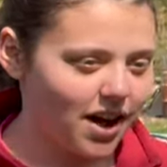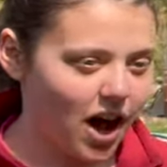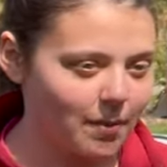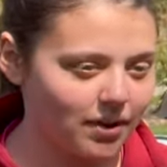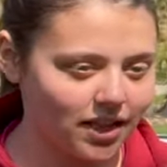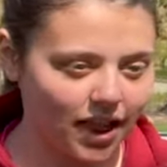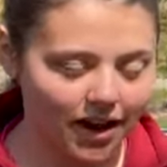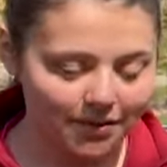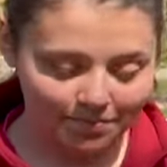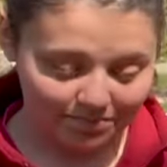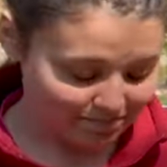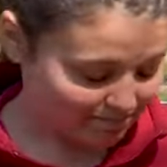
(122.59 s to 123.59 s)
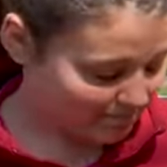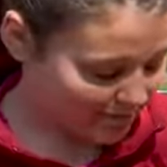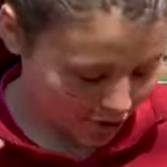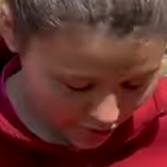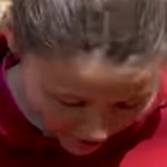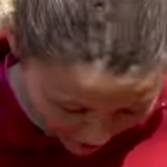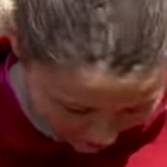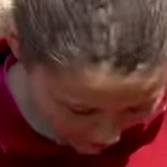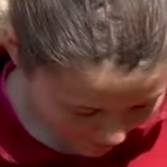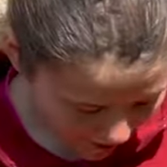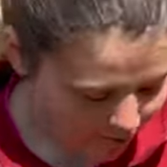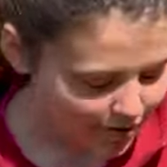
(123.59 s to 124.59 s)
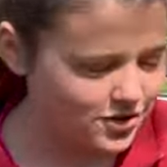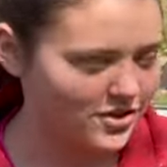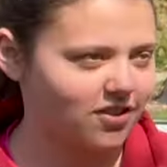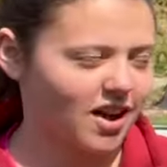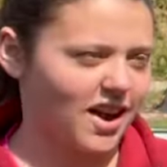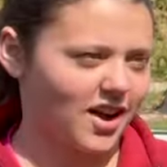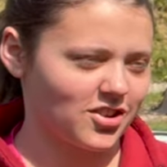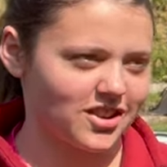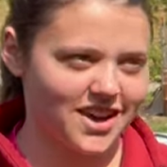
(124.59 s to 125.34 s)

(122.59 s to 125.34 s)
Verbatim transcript: I mean, like only hard part was just actually